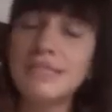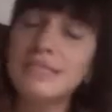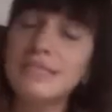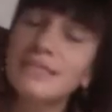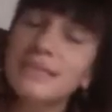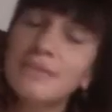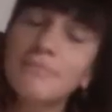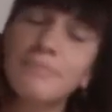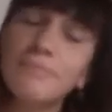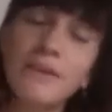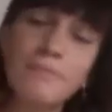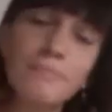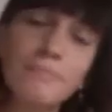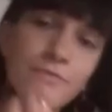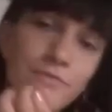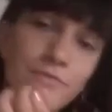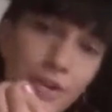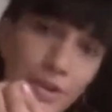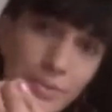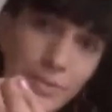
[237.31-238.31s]
This can be
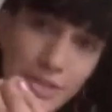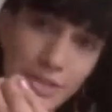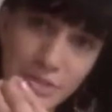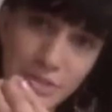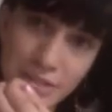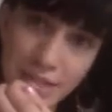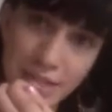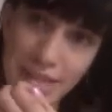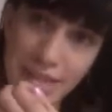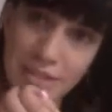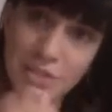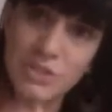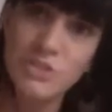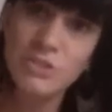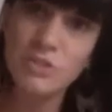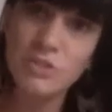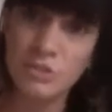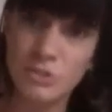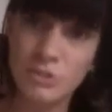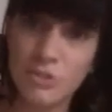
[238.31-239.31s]
very much related
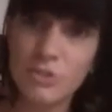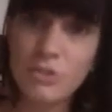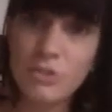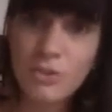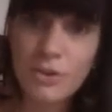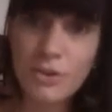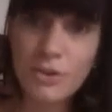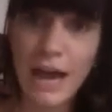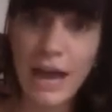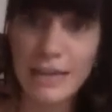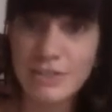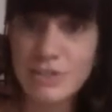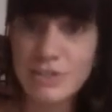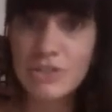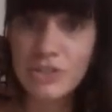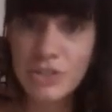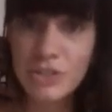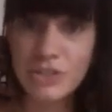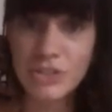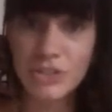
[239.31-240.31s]
to your
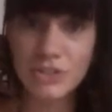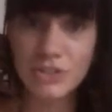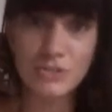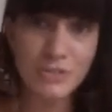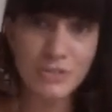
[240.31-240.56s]
astrological